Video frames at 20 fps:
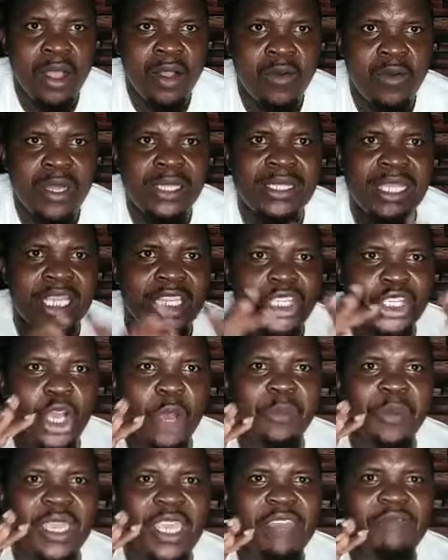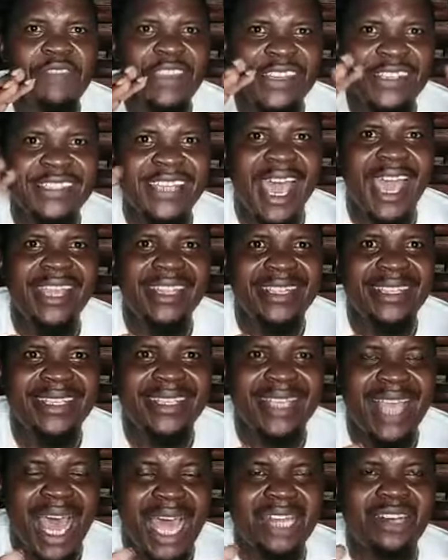when they stop giving
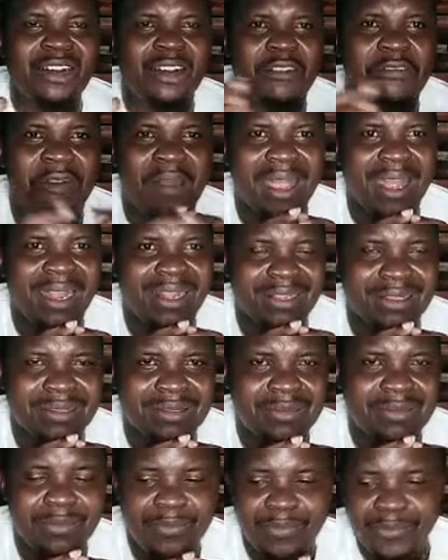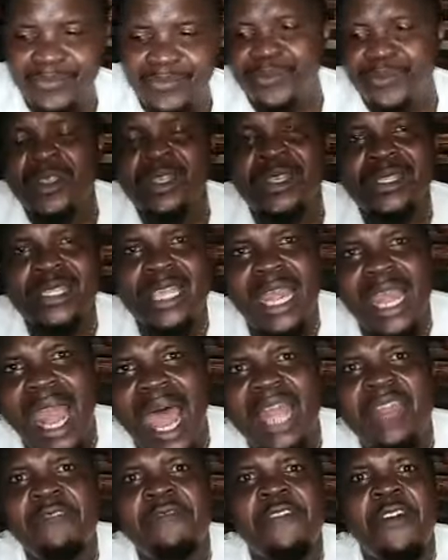tithes and offering. The
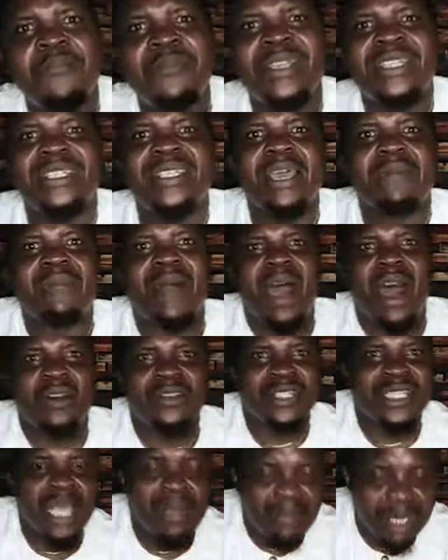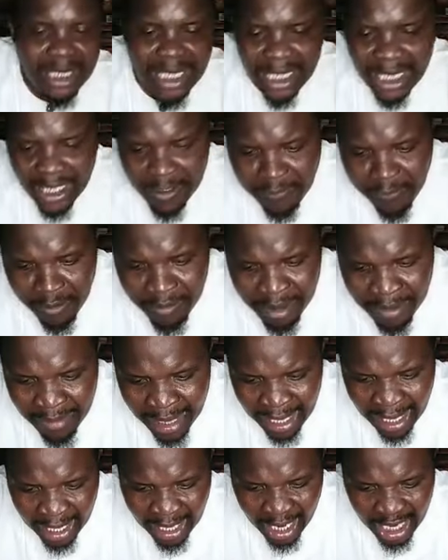land vomits them out. Somebody read for me
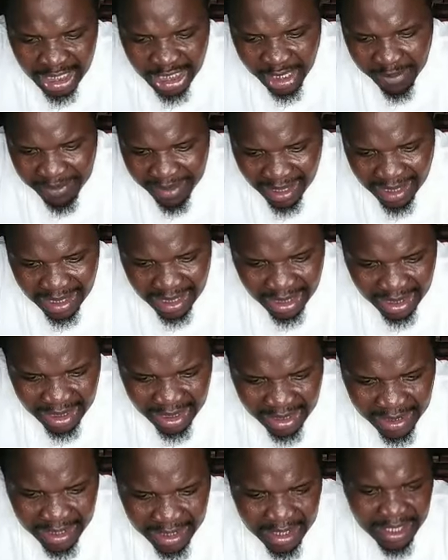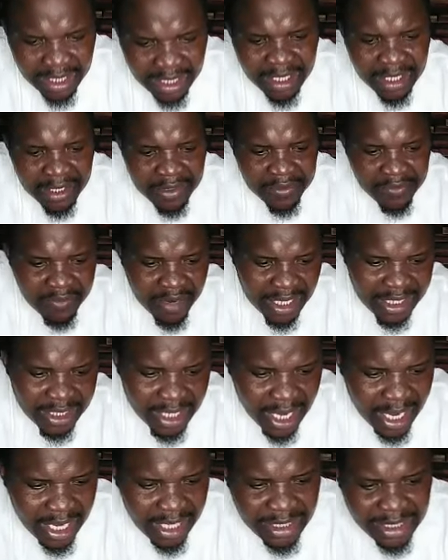Malachi chapter 3, verse
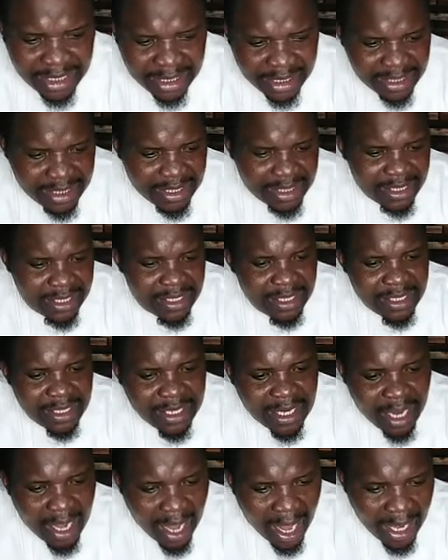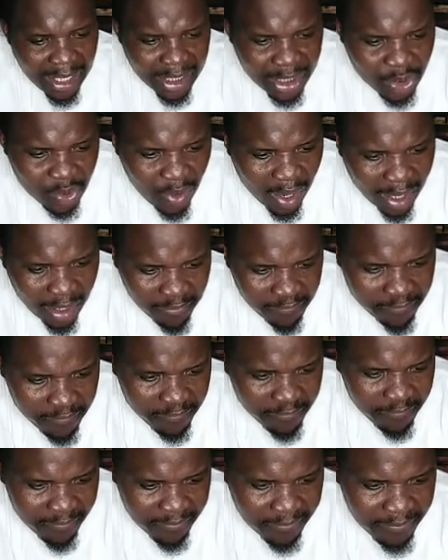8 and
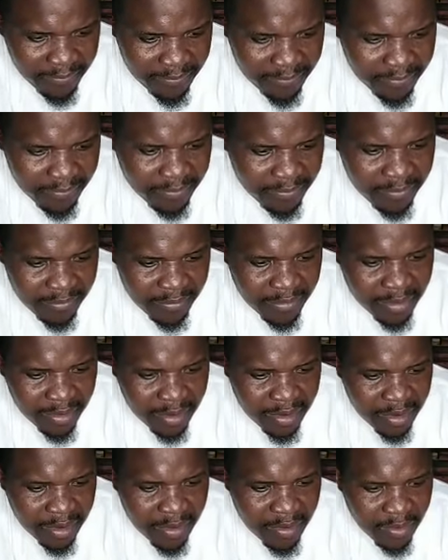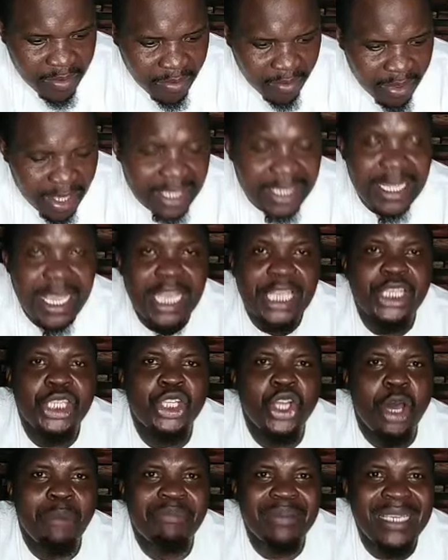12. When they
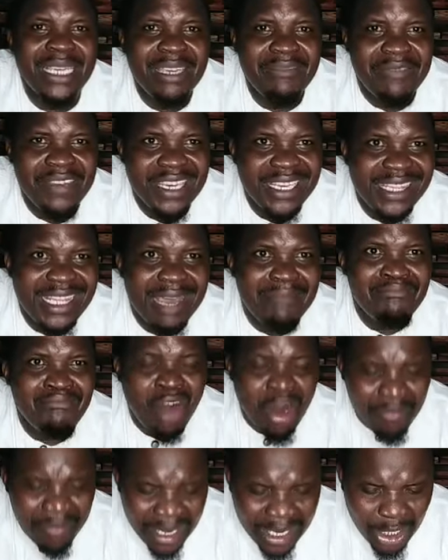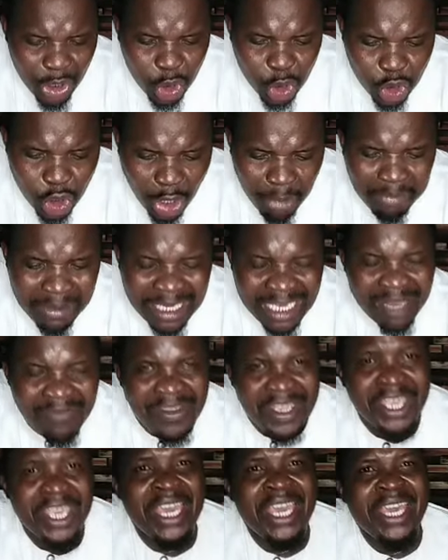stop giving, the moment you stop giving,